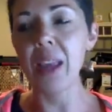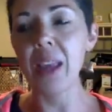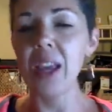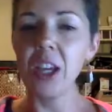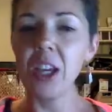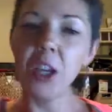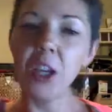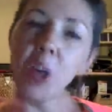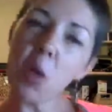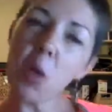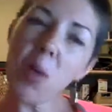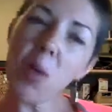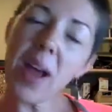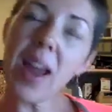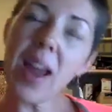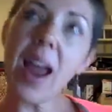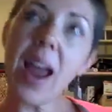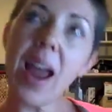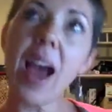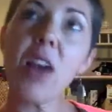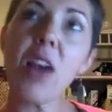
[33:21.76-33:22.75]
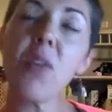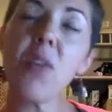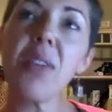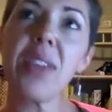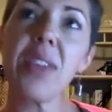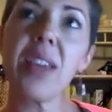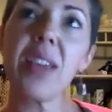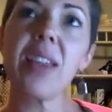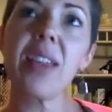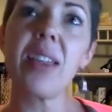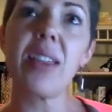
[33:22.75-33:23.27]
you know what? I don't
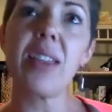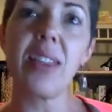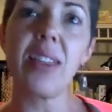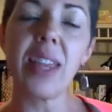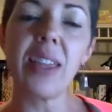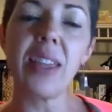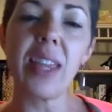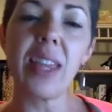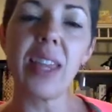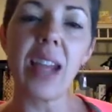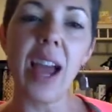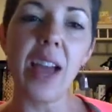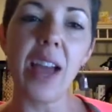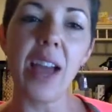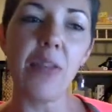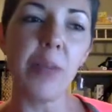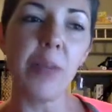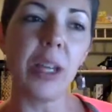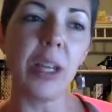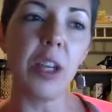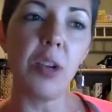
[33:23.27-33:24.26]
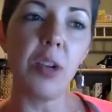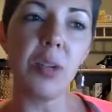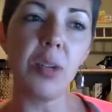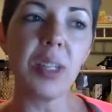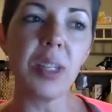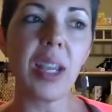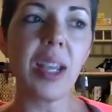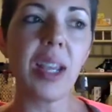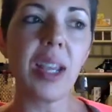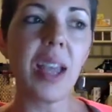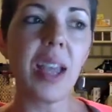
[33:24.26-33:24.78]
think that the thing that I've been
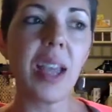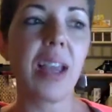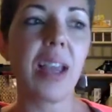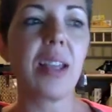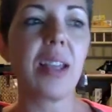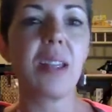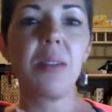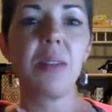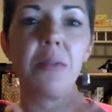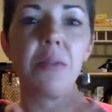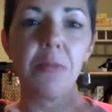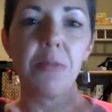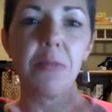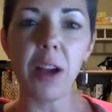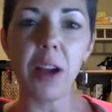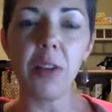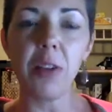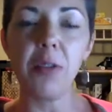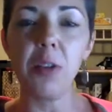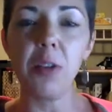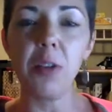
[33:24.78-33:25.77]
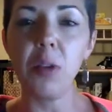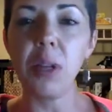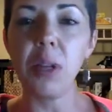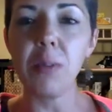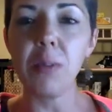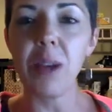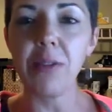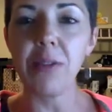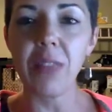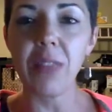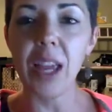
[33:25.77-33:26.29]
using as fueling
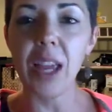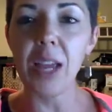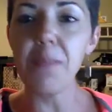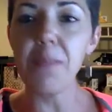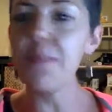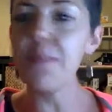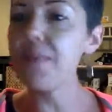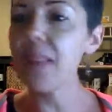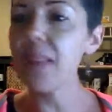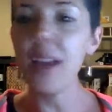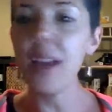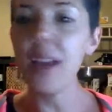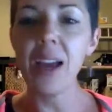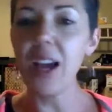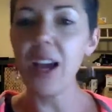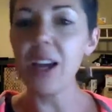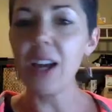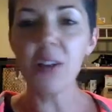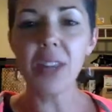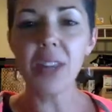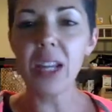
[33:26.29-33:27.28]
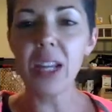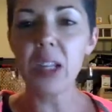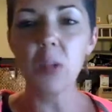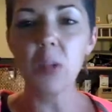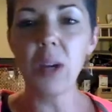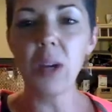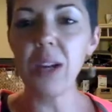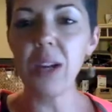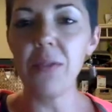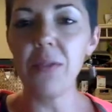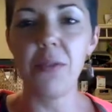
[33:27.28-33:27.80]
my flame, I don't think it's
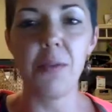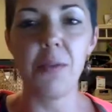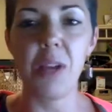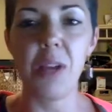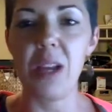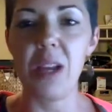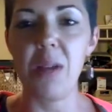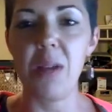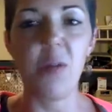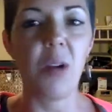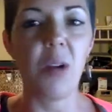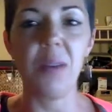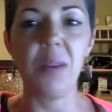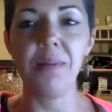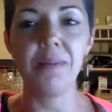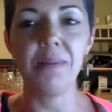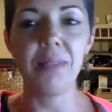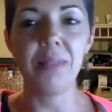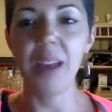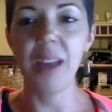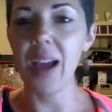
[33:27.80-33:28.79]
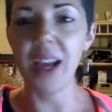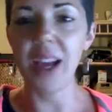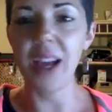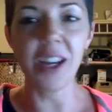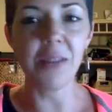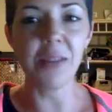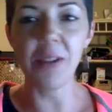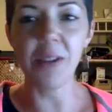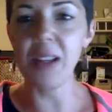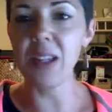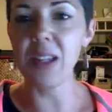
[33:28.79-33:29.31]
working for me anymore. I got to
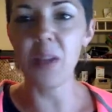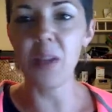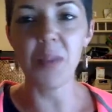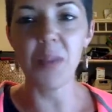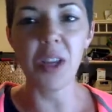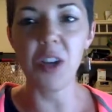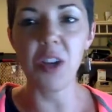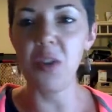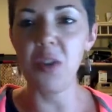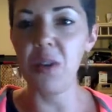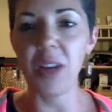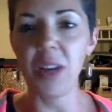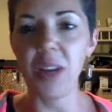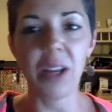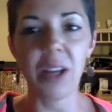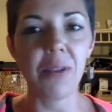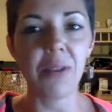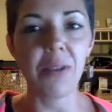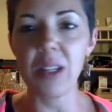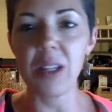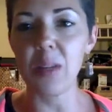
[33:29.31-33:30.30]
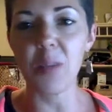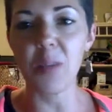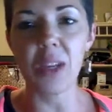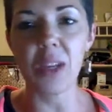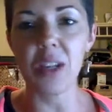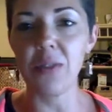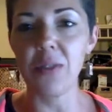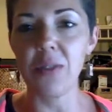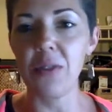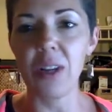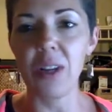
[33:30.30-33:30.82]
find something new. I got to find something
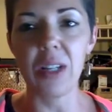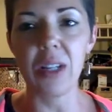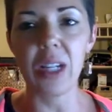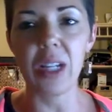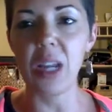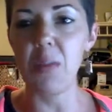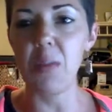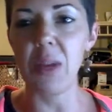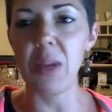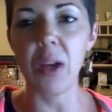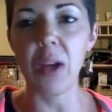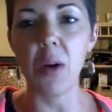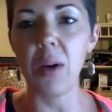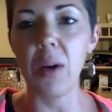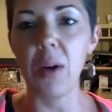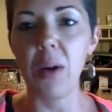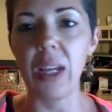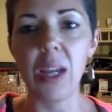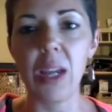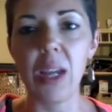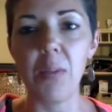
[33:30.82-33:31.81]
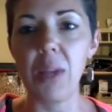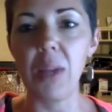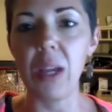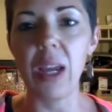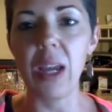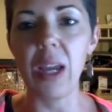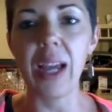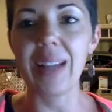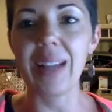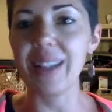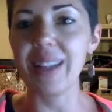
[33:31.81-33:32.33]
different to keep me going and keep
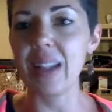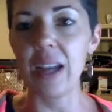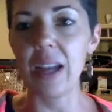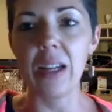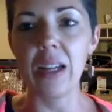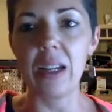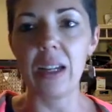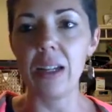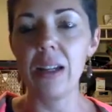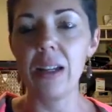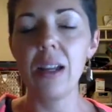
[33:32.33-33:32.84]
me excited.